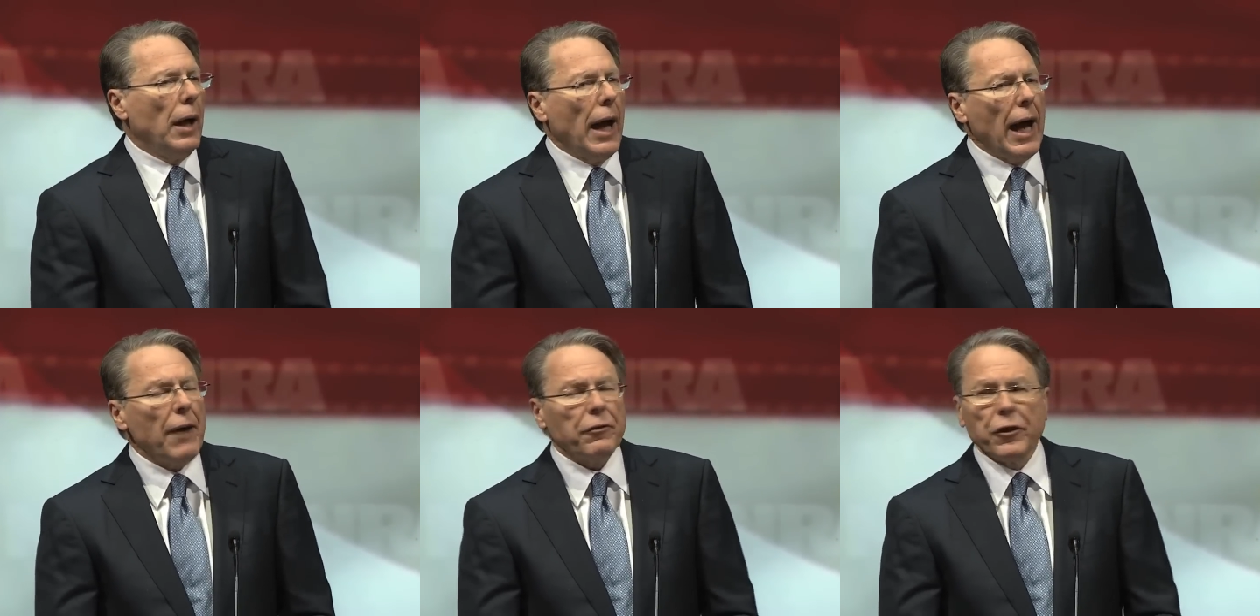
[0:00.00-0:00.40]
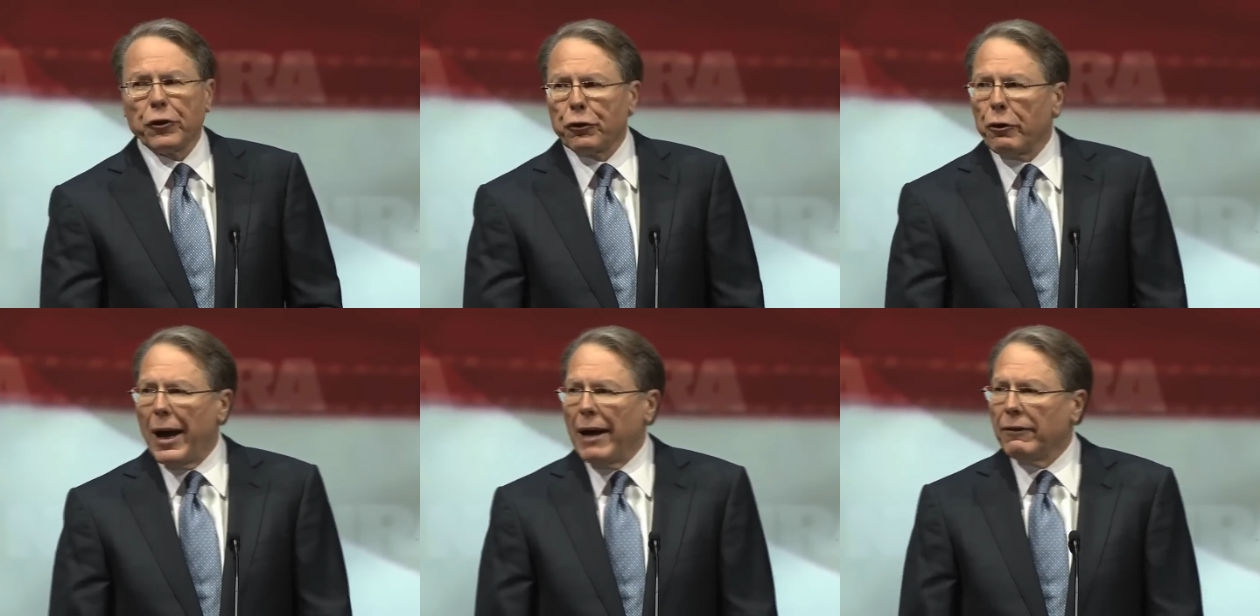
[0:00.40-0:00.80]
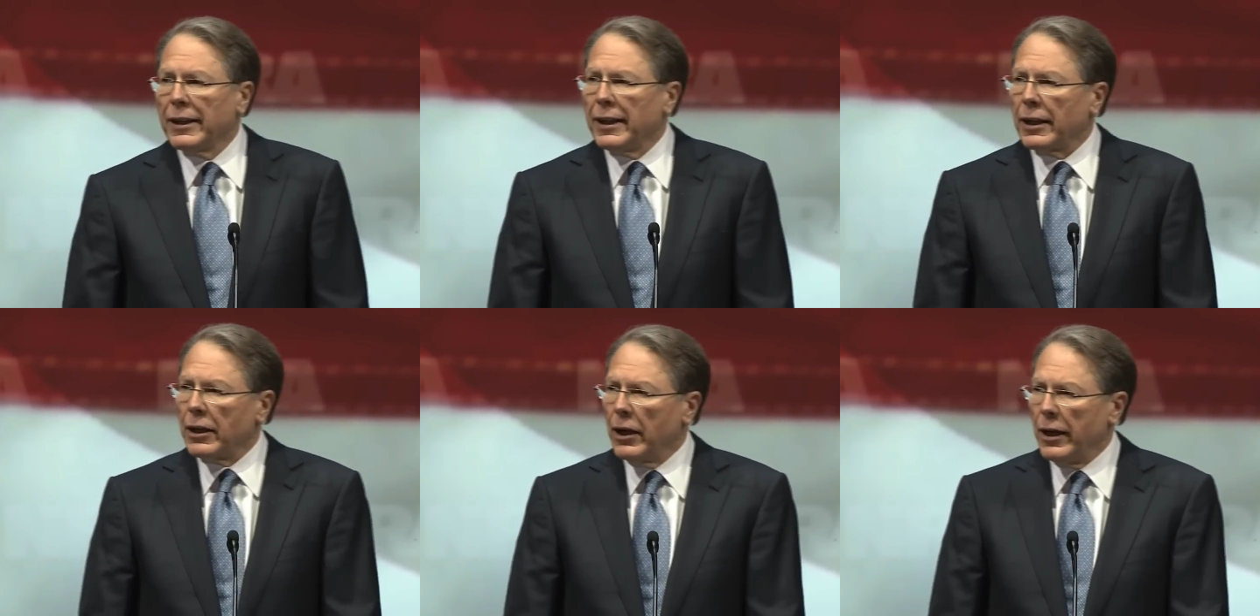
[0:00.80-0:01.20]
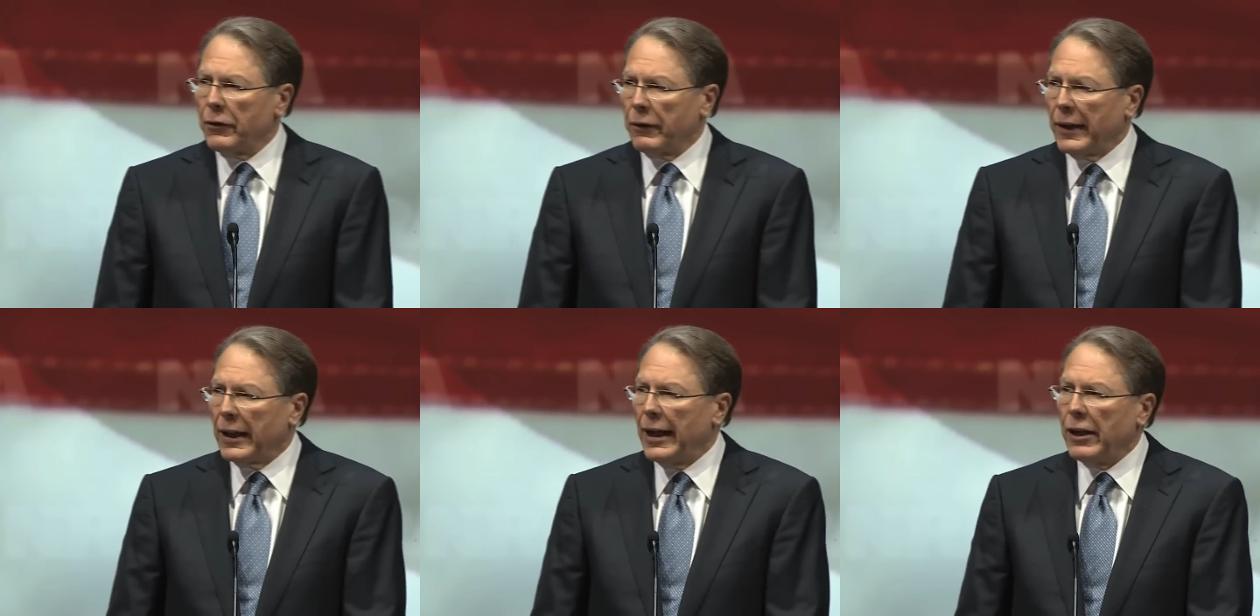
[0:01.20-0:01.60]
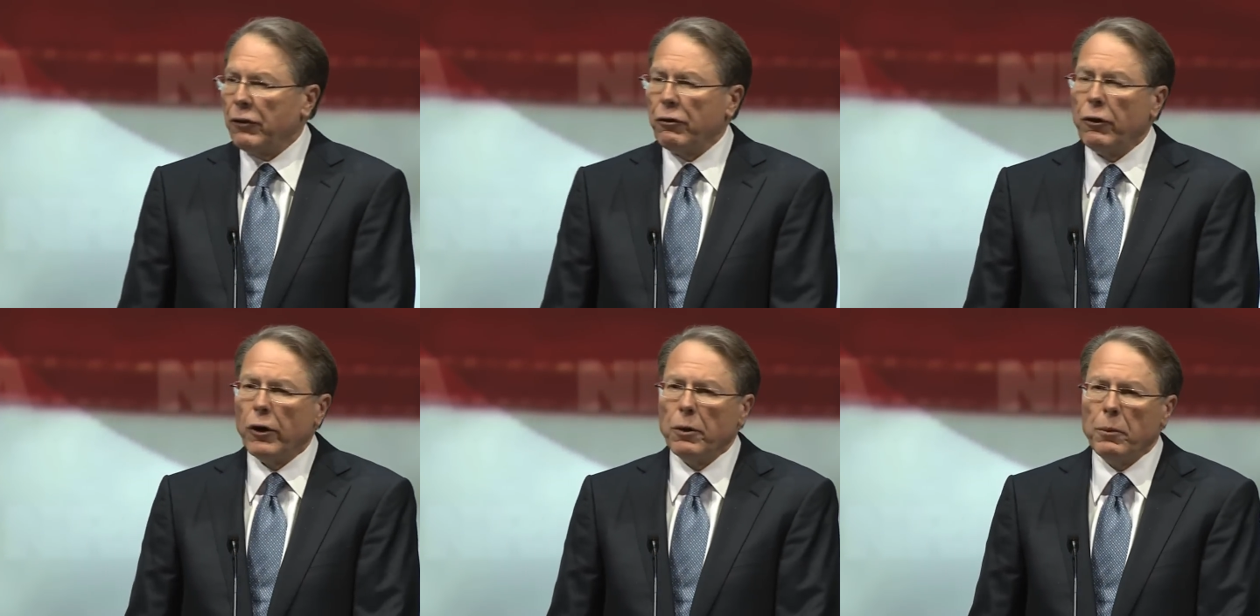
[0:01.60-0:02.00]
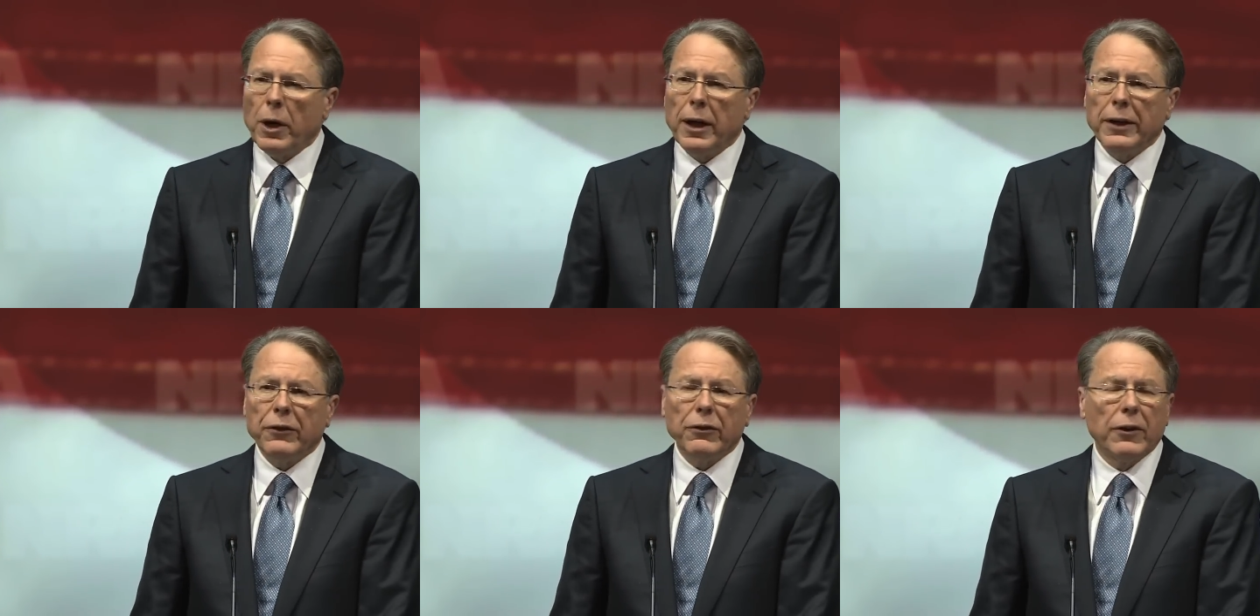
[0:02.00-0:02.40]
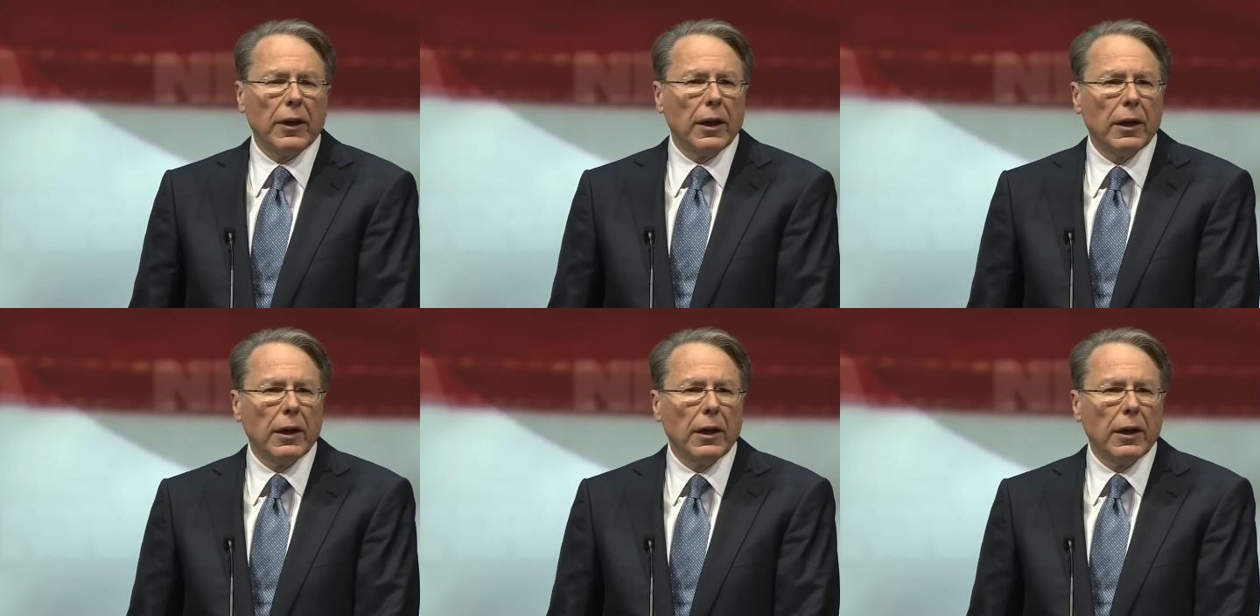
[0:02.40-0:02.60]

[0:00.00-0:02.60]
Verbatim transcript: After traveling the country the last four months,